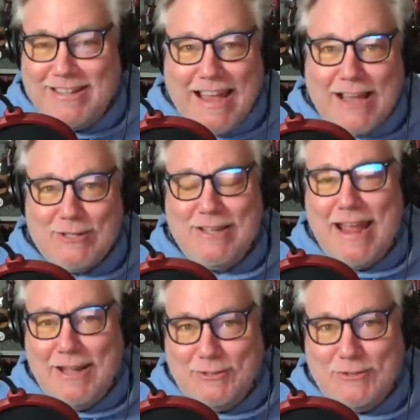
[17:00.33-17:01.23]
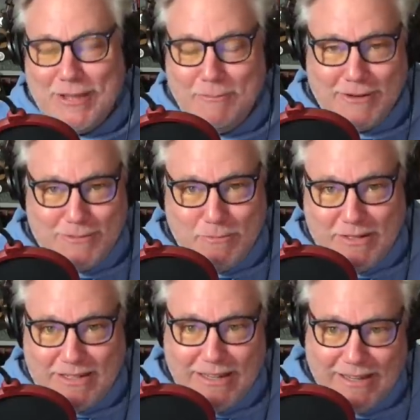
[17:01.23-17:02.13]
and he actually answers them on his
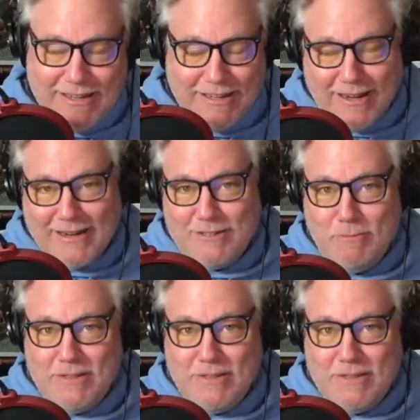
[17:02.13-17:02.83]
busy, the